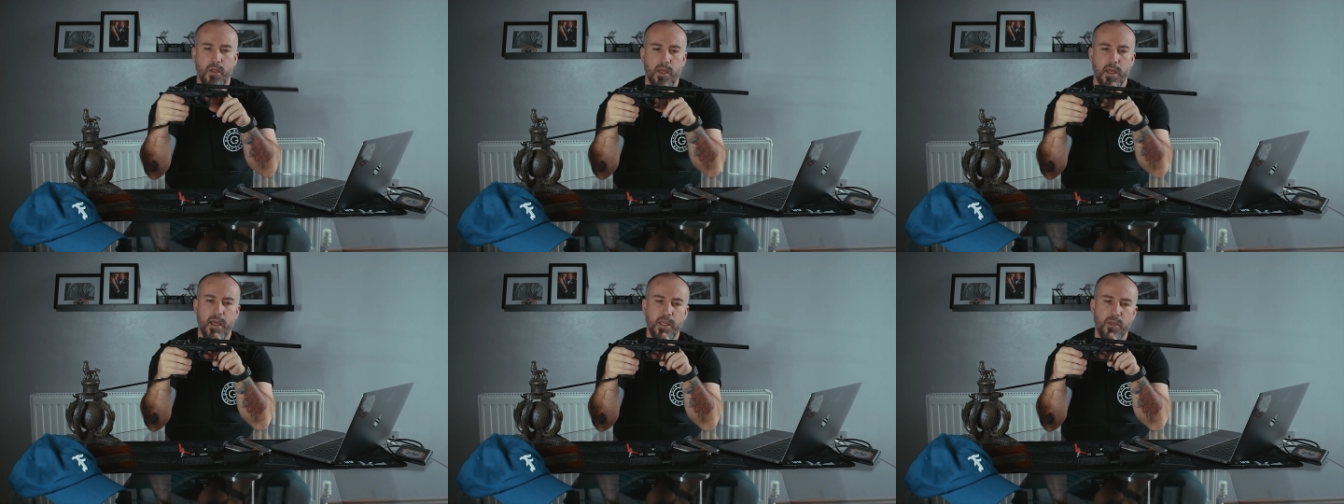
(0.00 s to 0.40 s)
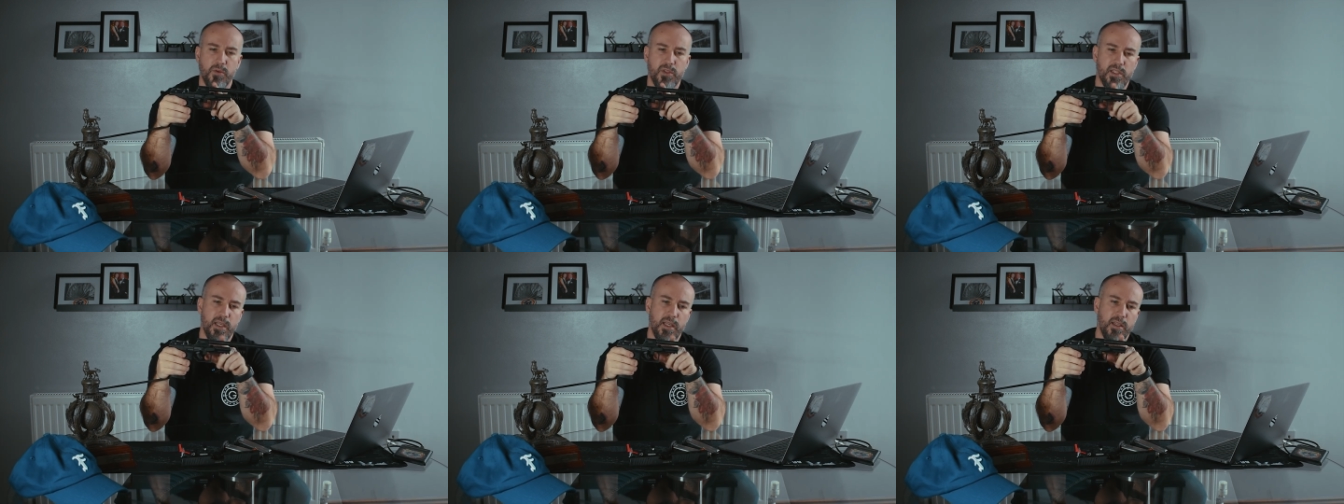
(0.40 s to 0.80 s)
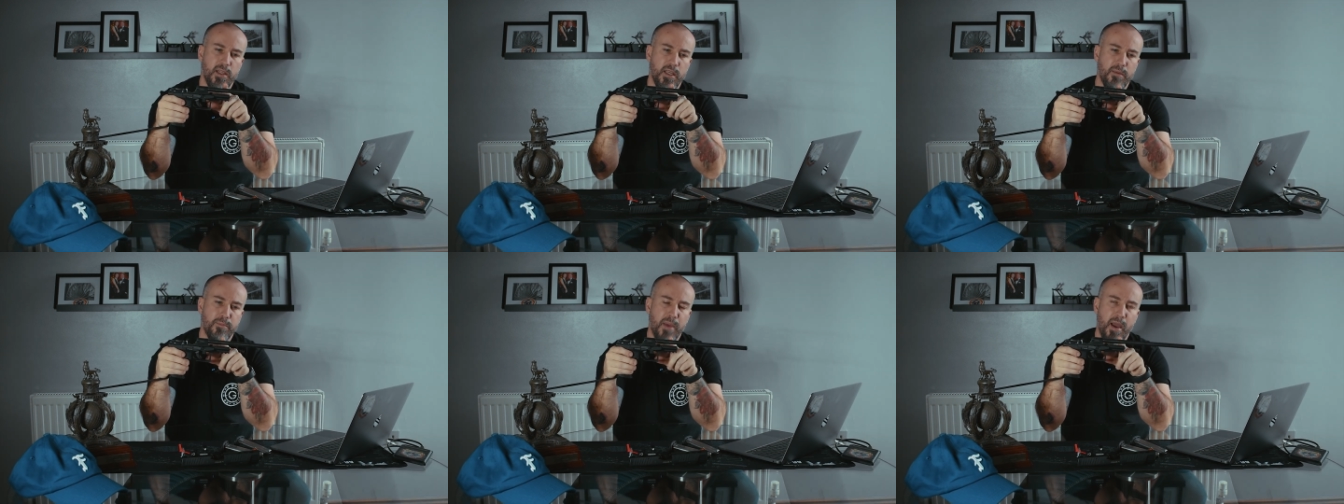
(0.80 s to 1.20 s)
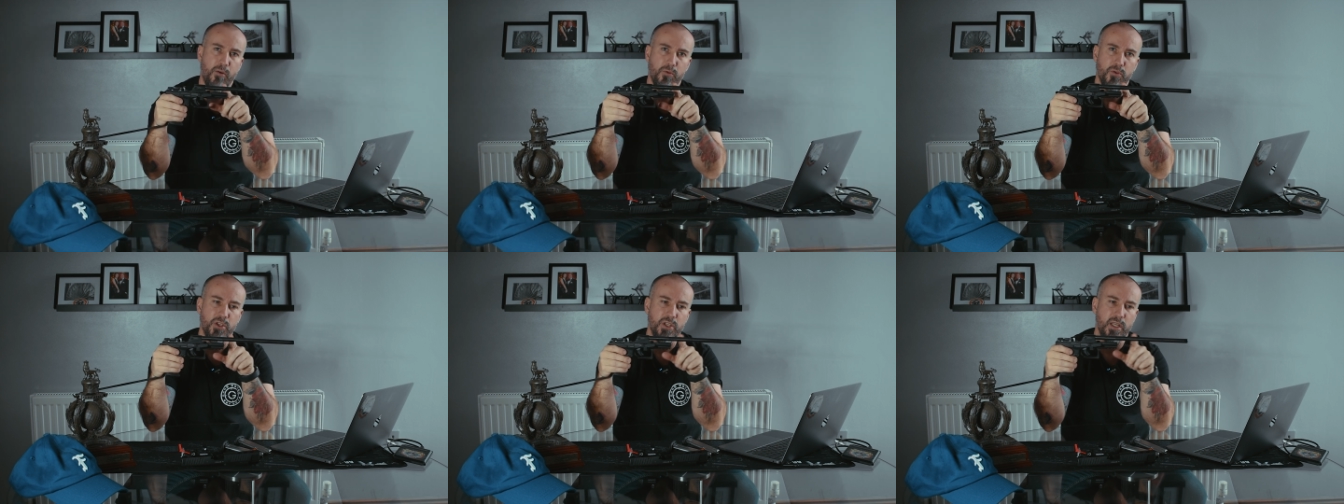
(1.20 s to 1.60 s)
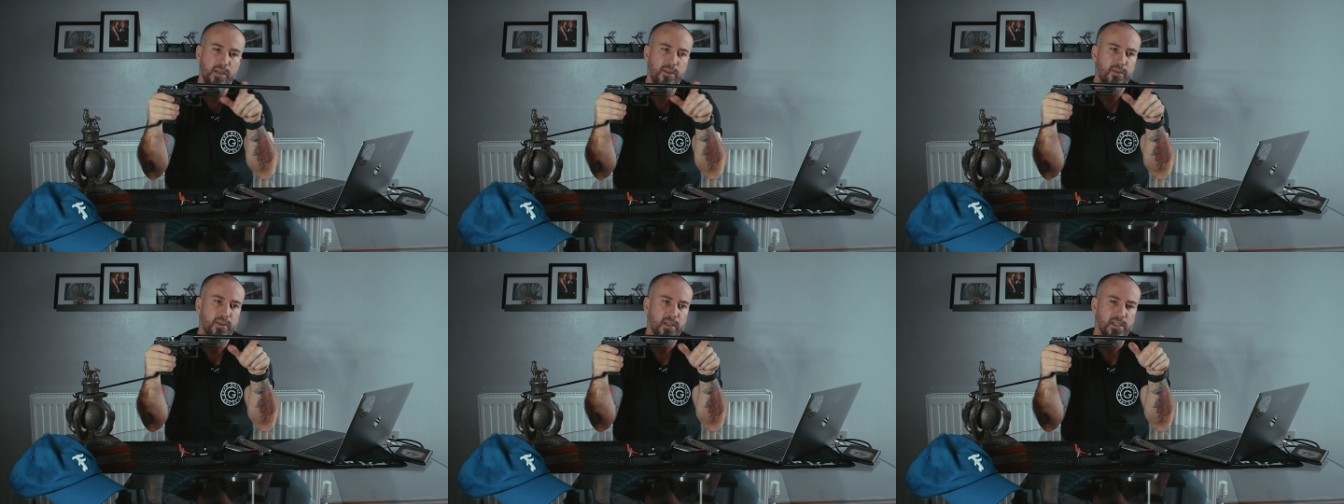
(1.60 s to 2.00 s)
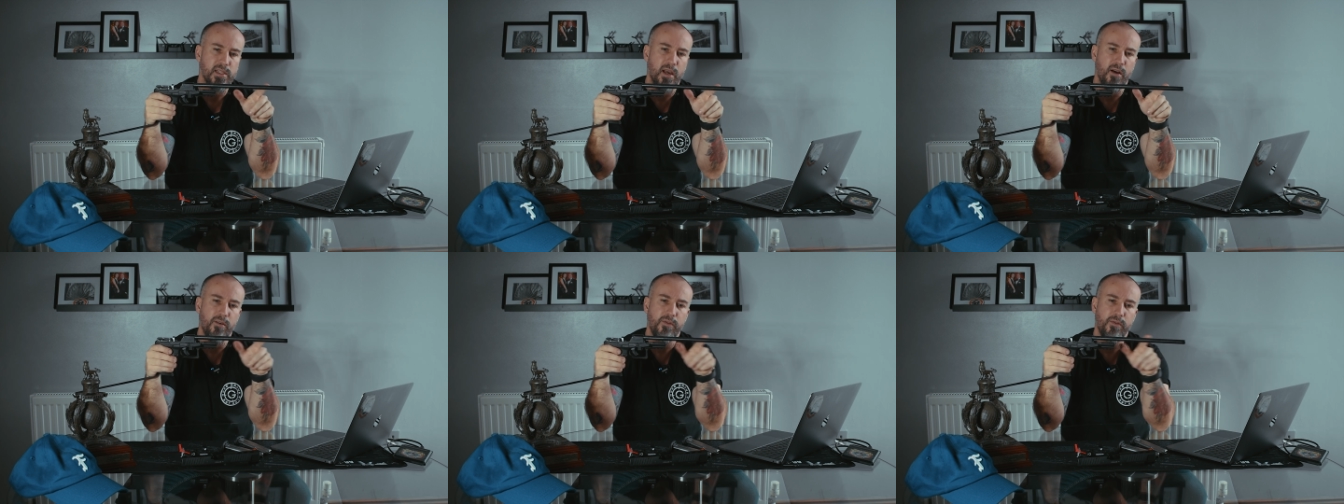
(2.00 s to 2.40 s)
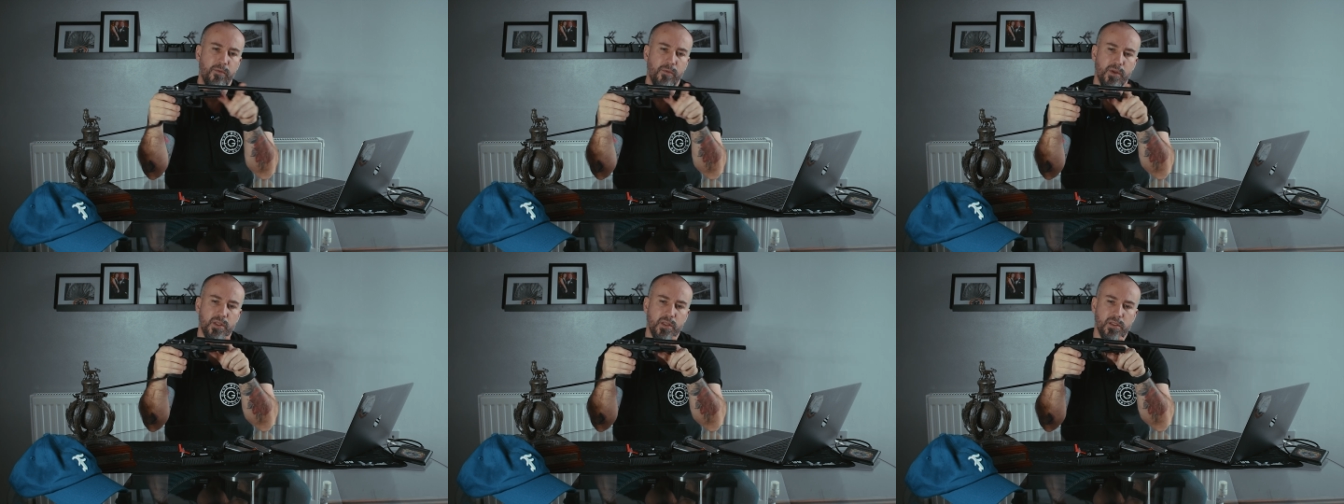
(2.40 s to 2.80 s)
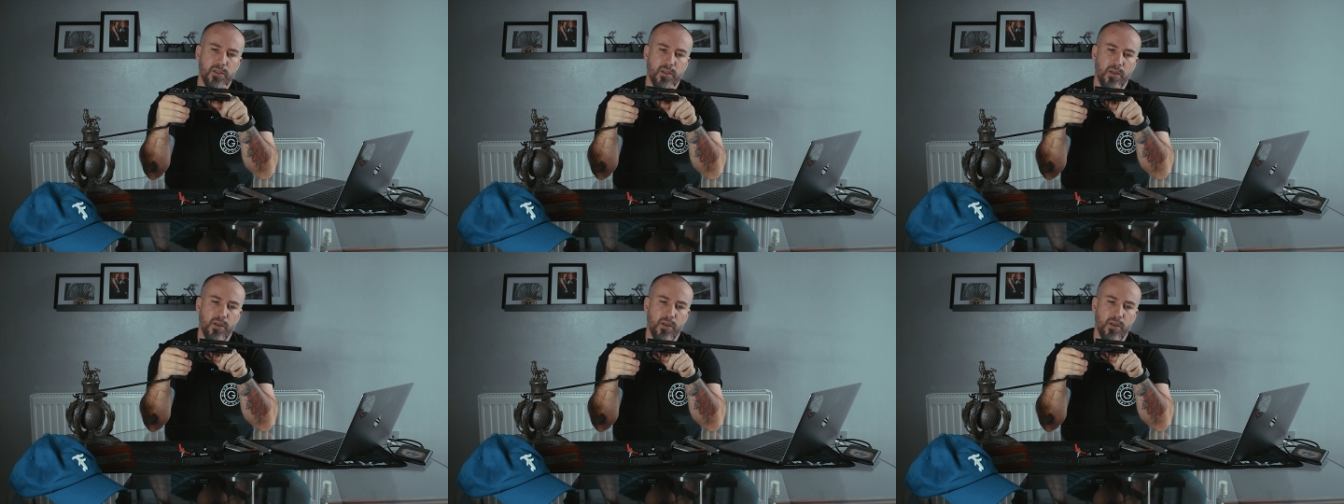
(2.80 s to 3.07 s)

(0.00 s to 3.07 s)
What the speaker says: Here you'll see the barrel sheath itself, which is